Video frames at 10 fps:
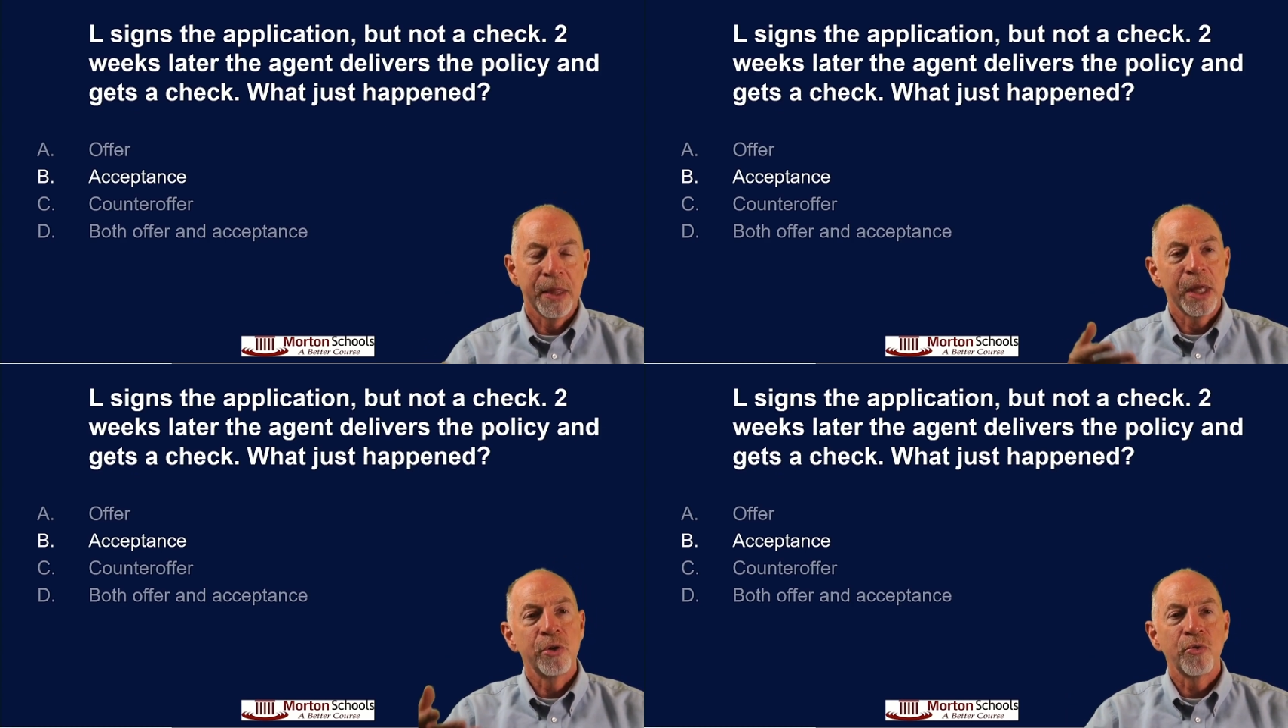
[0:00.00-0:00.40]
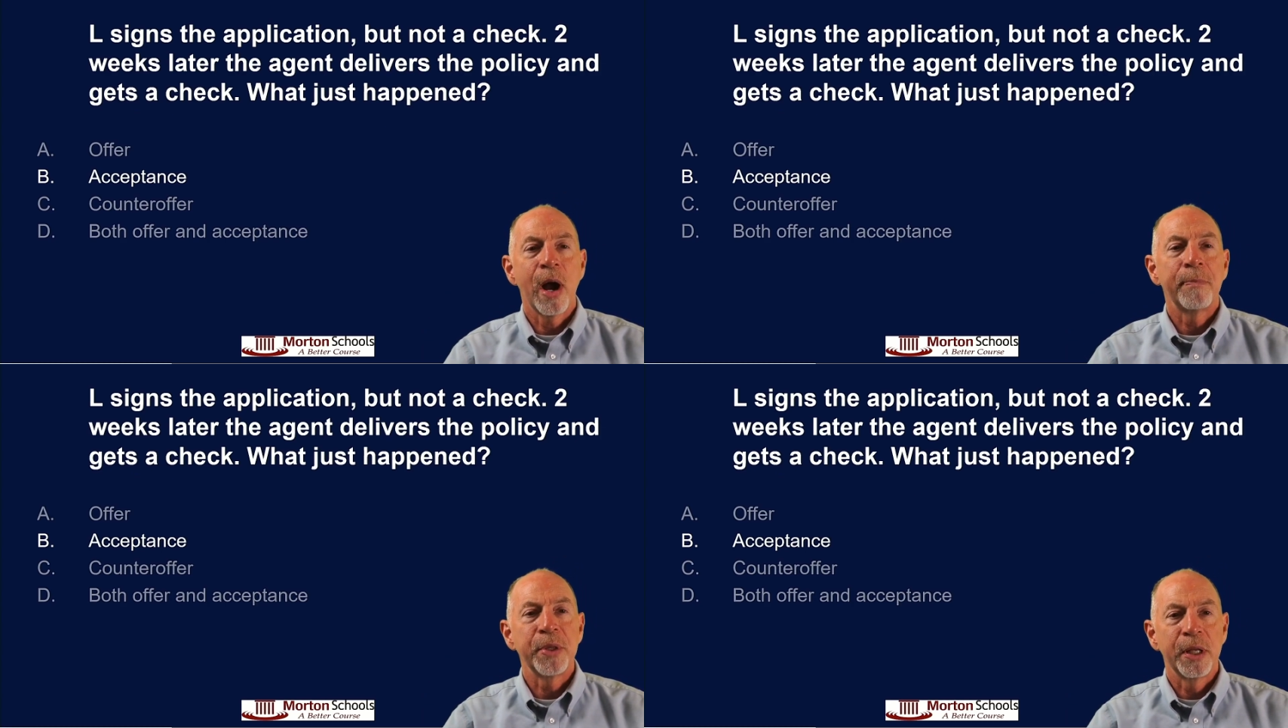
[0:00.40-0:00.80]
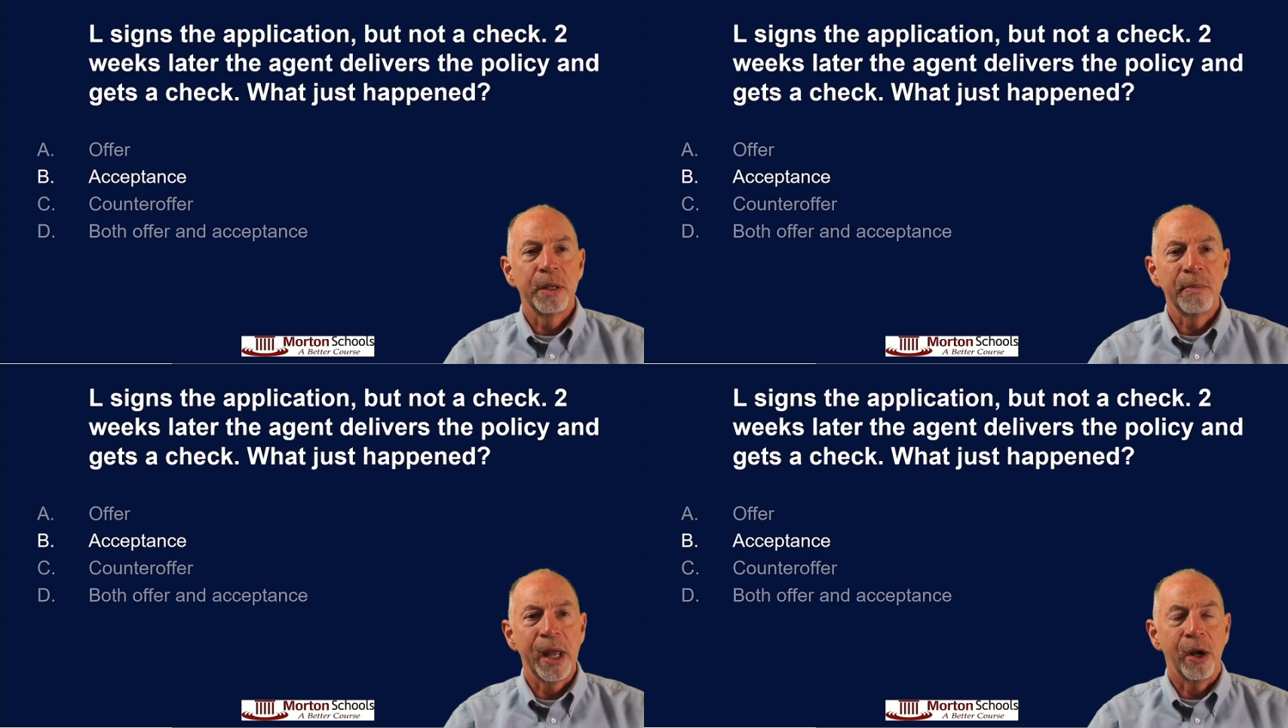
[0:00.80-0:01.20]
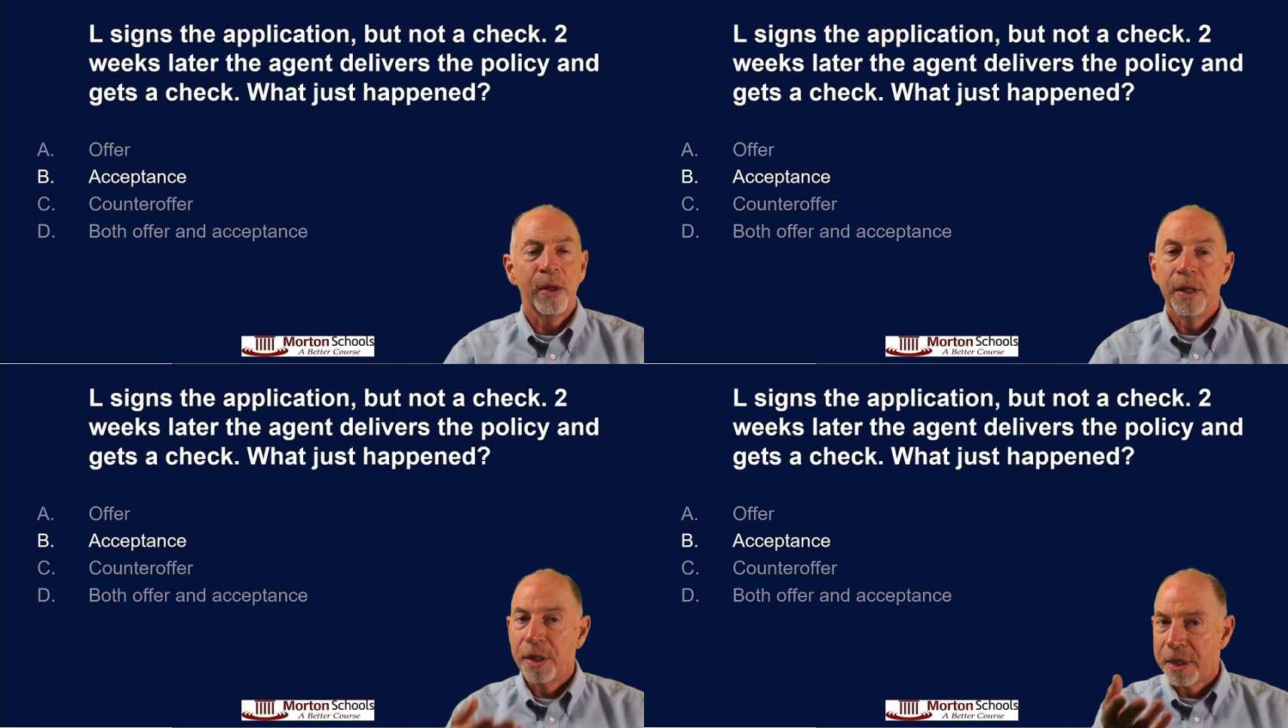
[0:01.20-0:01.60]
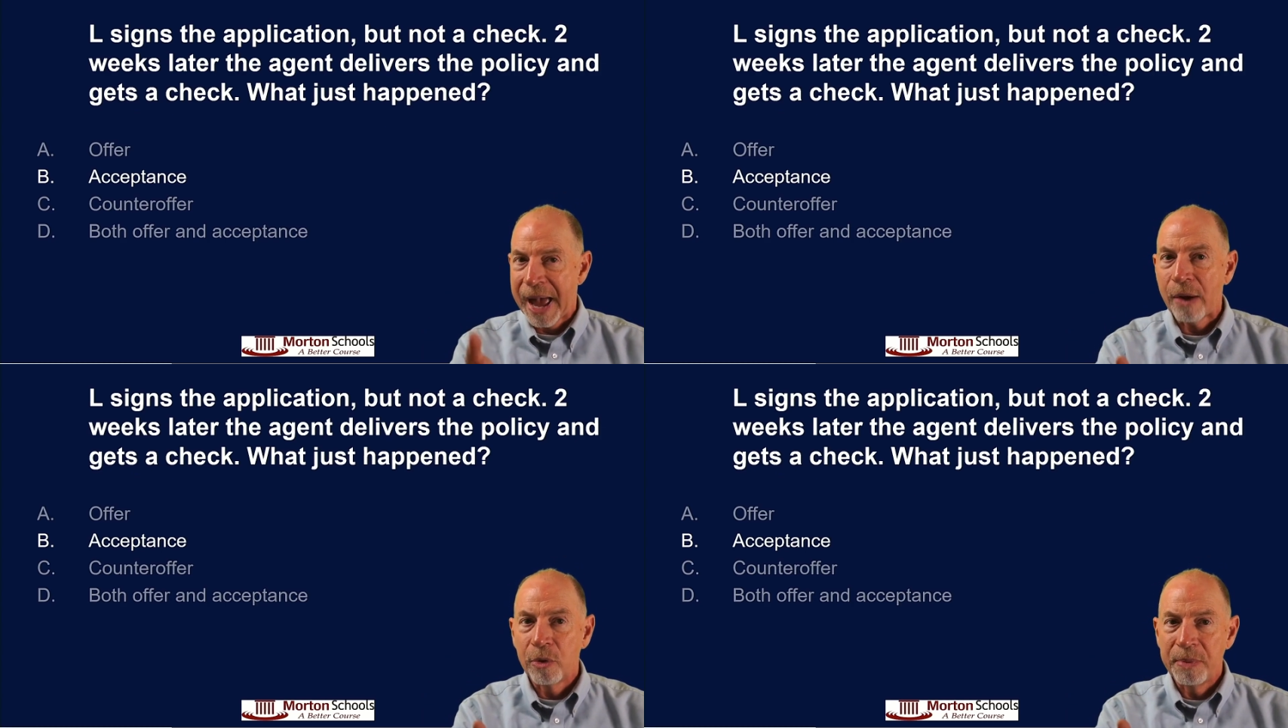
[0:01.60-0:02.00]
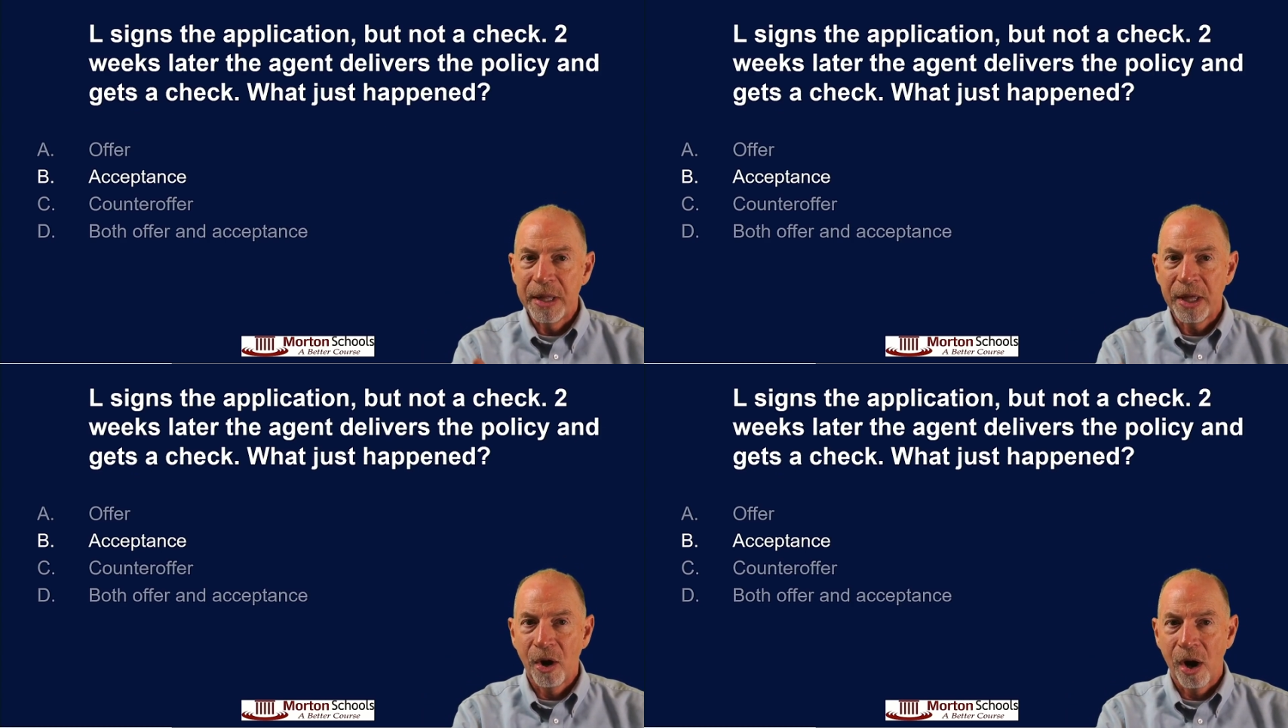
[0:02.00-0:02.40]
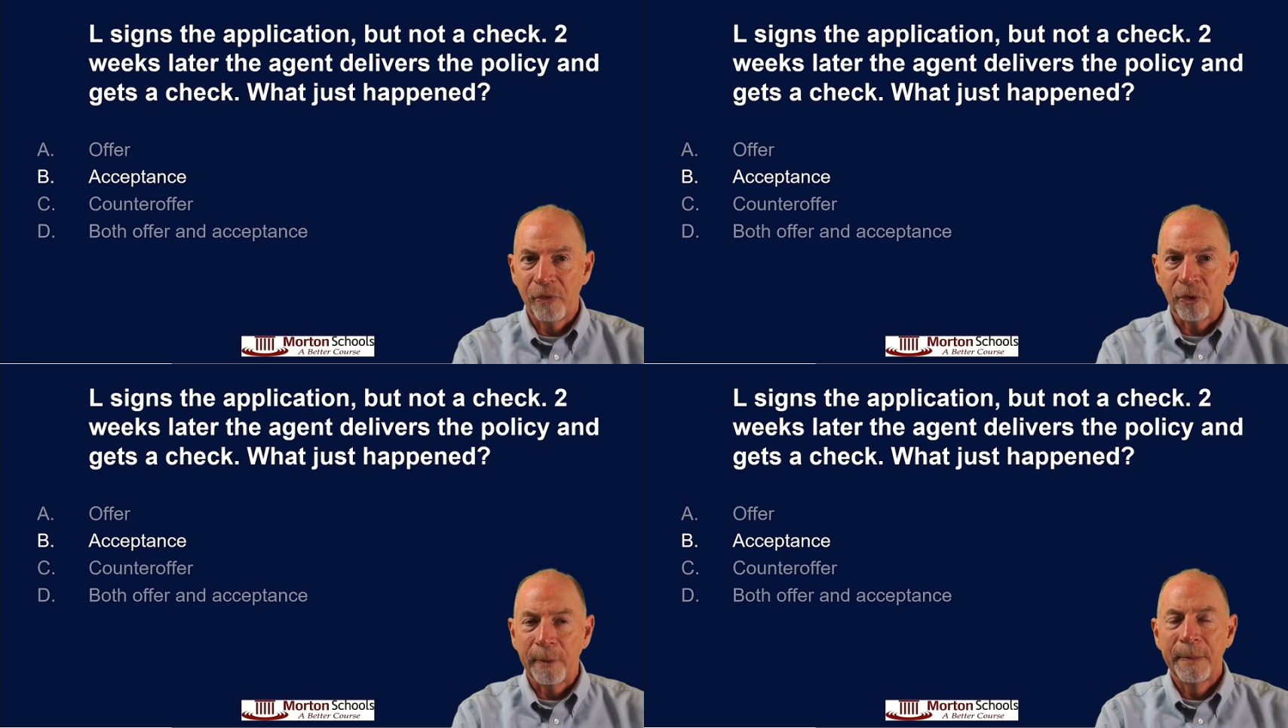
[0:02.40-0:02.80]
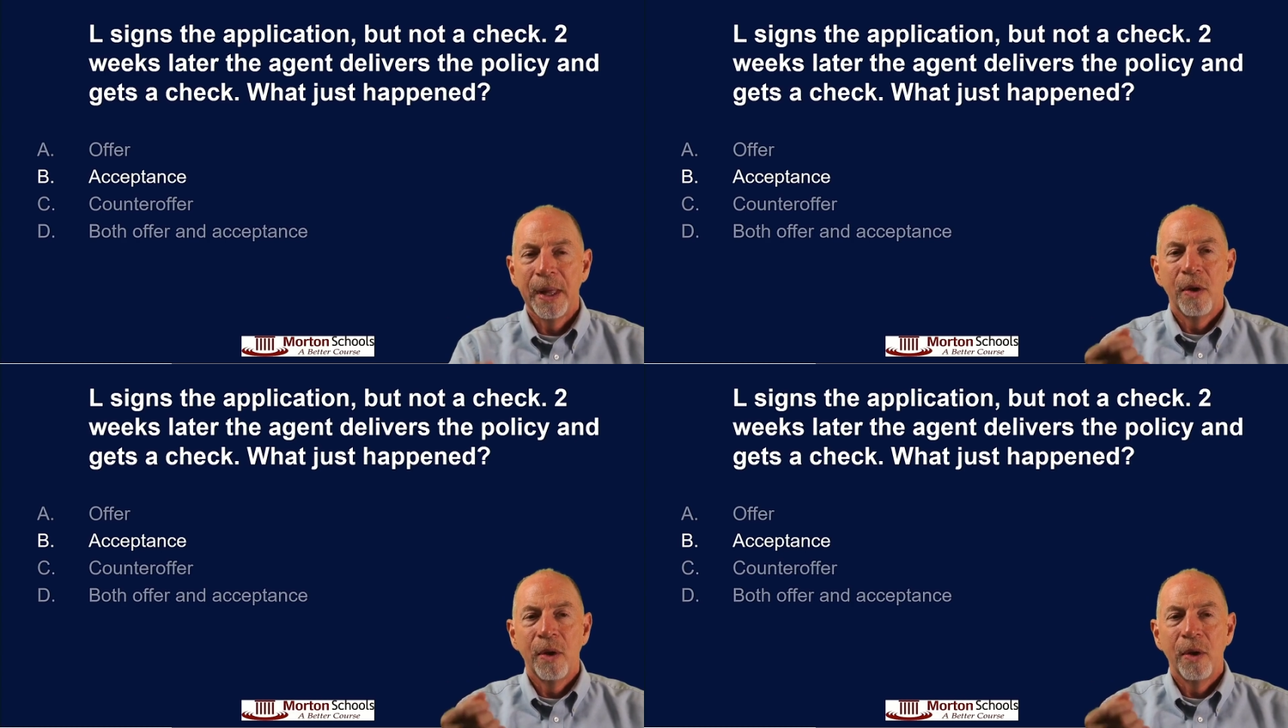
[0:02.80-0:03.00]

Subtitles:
and then dropped it in the mail. That would be the offer.